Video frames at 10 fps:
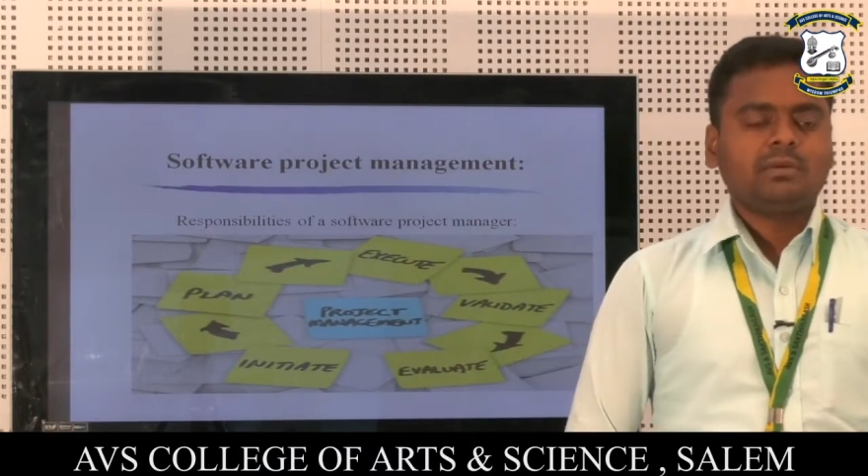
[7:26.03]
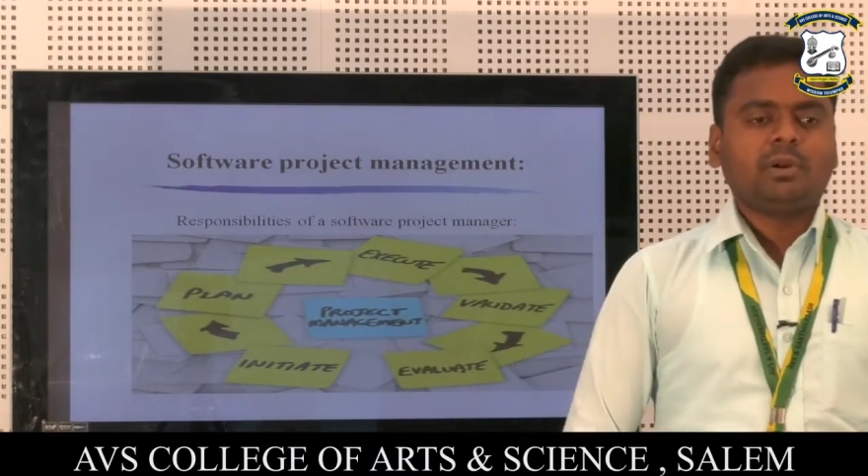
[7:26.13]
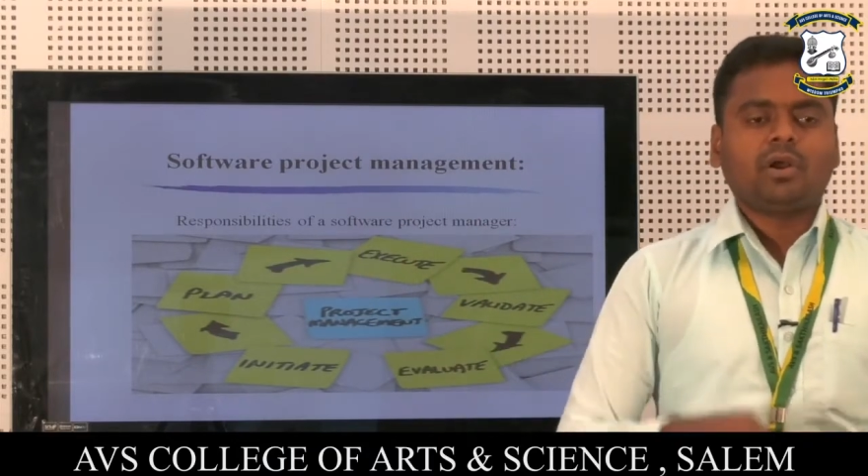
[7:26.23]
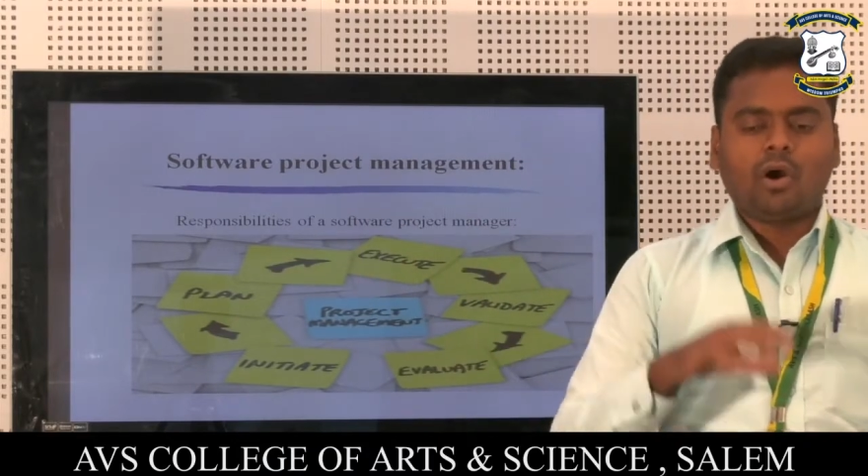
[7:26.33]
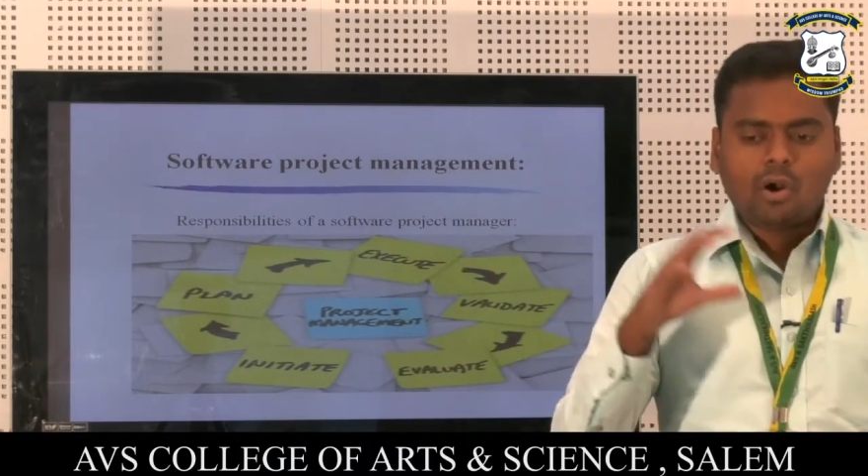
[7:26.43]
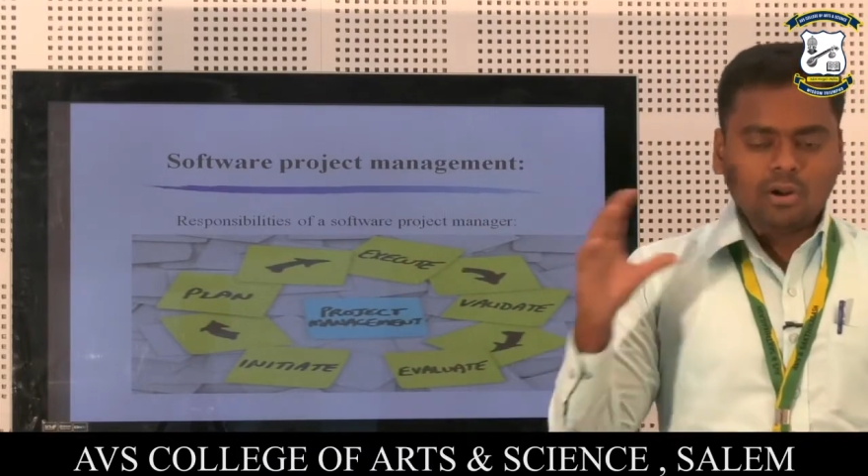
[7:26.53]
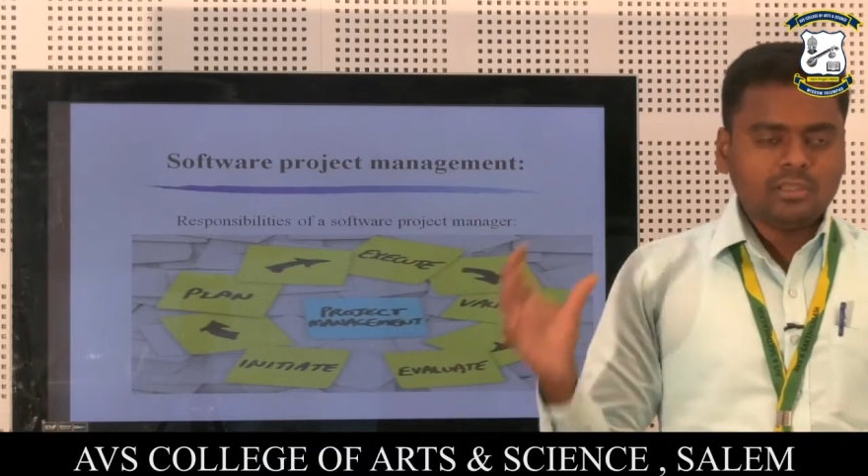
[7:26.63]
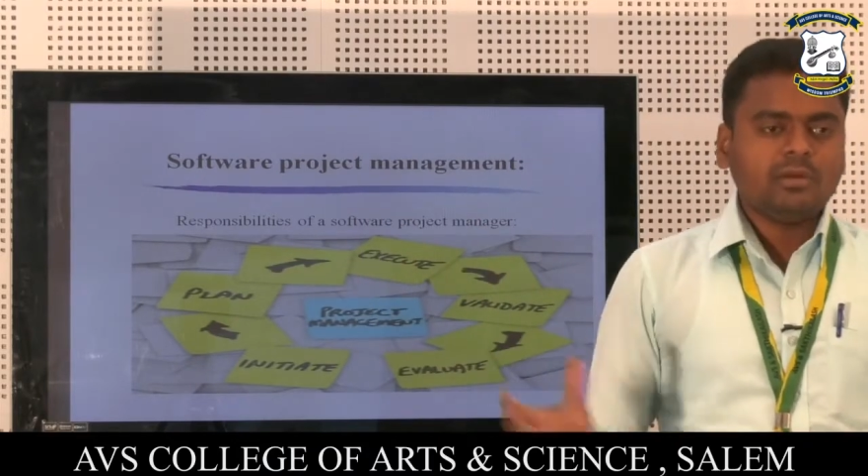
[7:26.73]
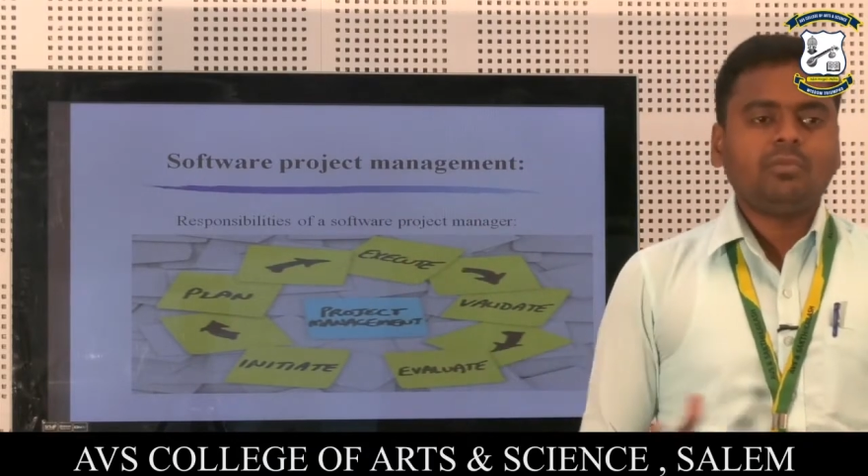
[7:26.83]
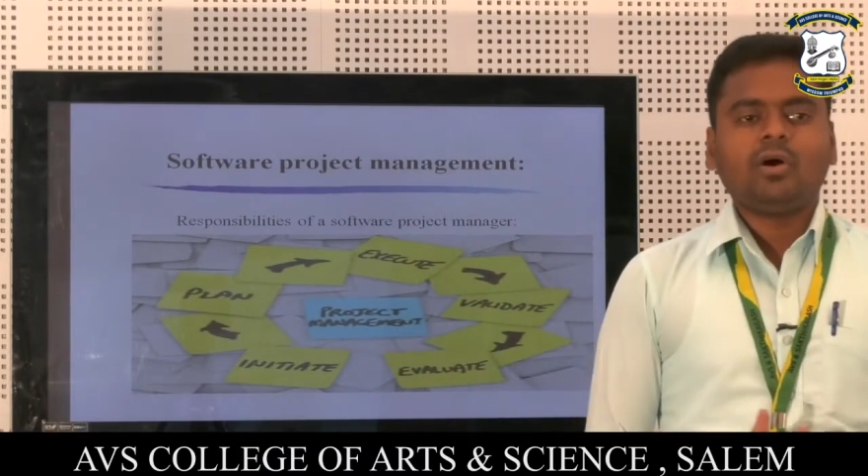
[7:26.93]
but all
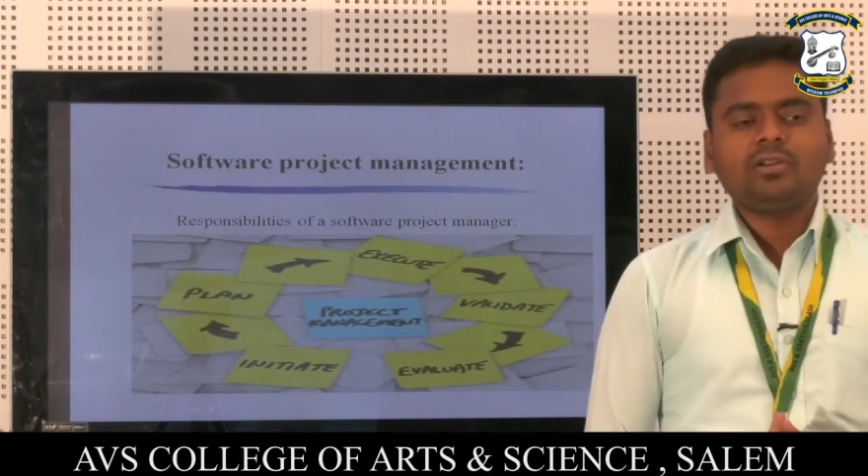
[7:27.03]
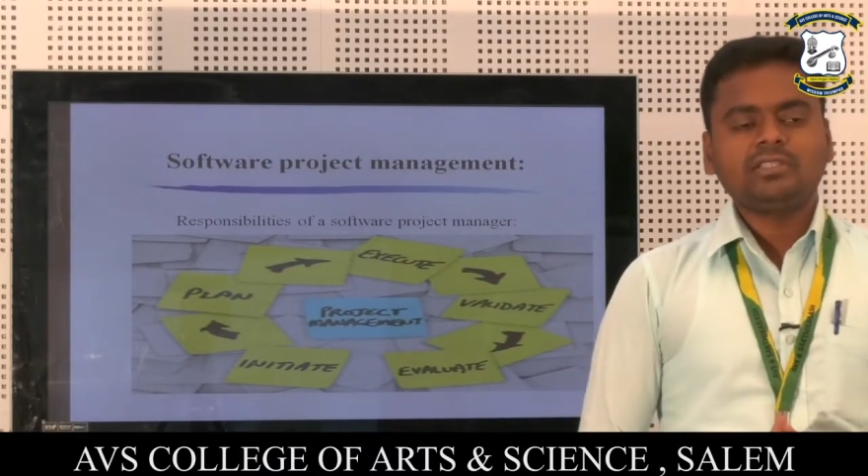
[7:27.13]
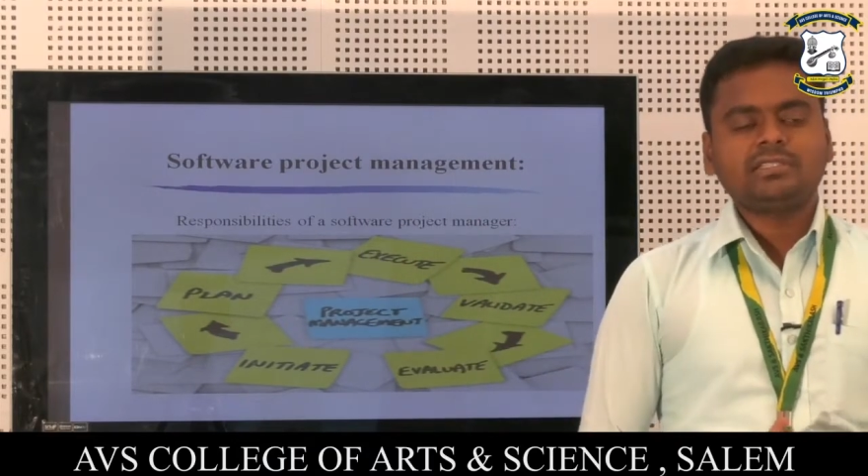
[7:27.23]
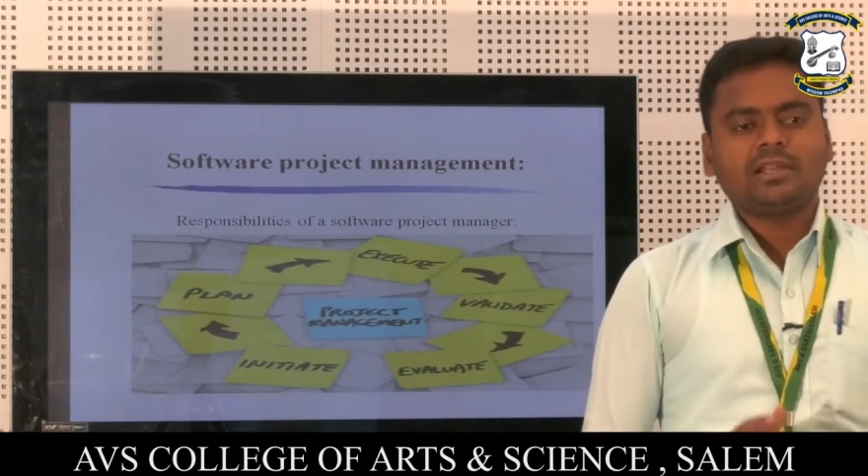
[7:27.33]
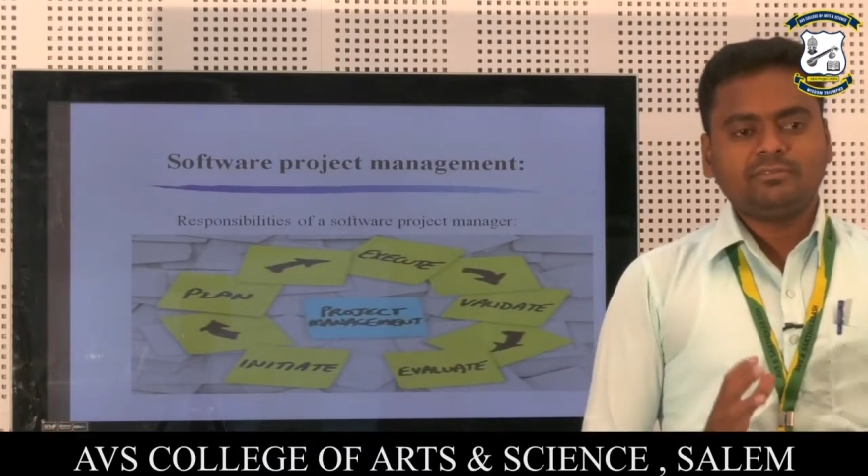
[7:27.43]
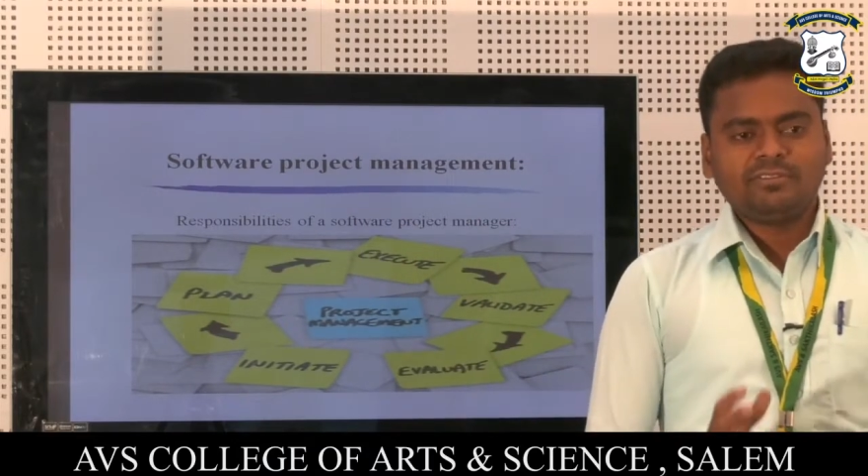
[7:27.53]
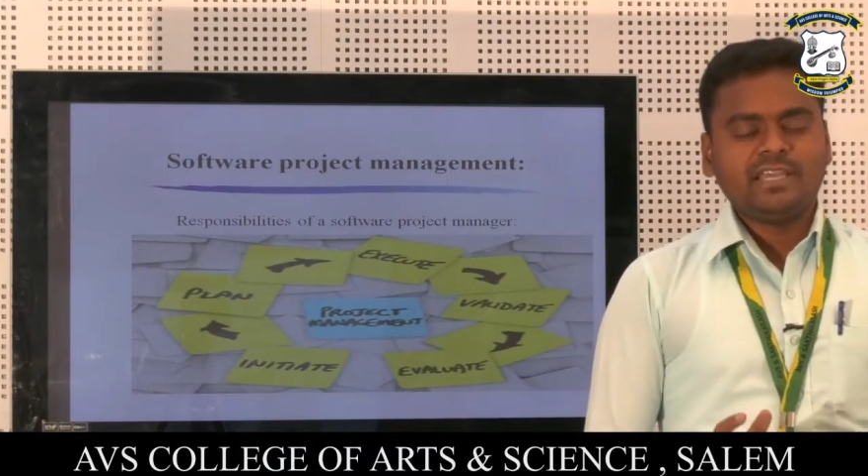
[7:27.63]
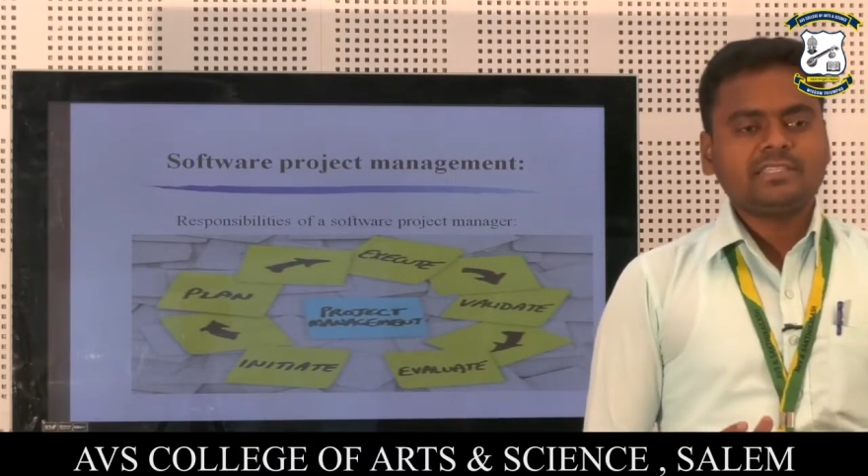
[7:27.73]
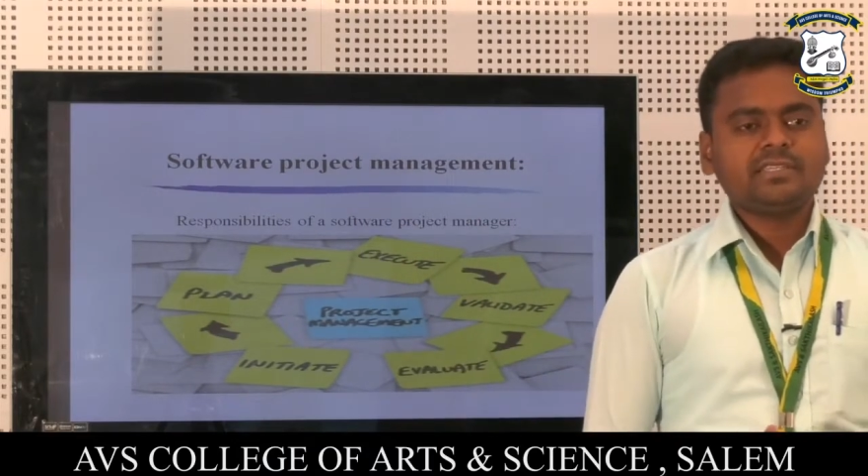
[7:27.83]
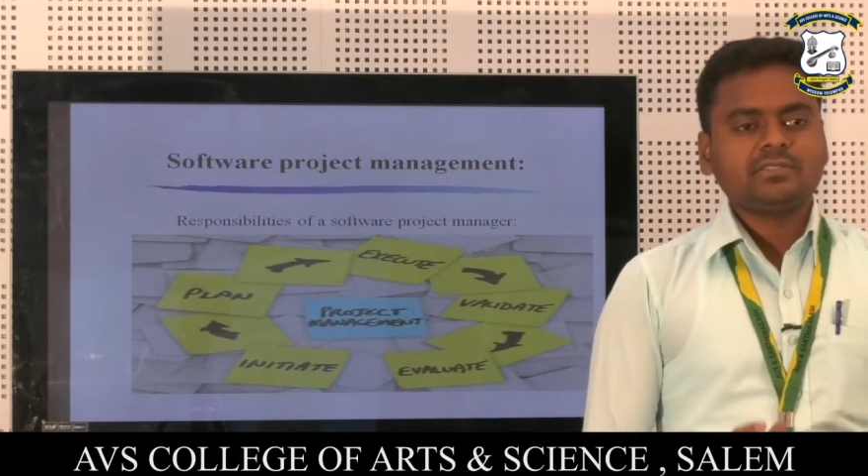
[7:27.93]
the models that
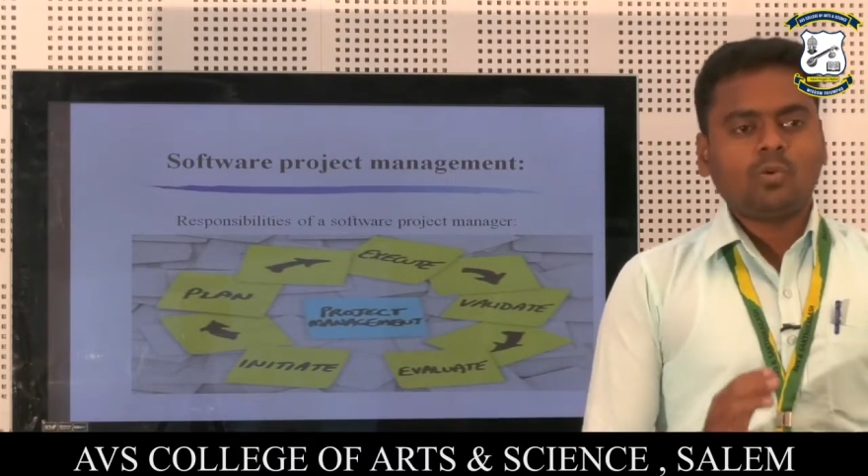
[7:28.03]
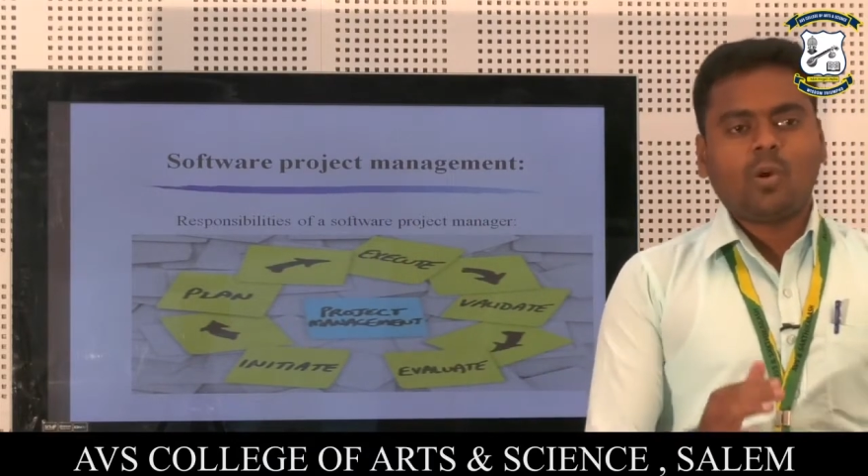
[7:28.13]
phases,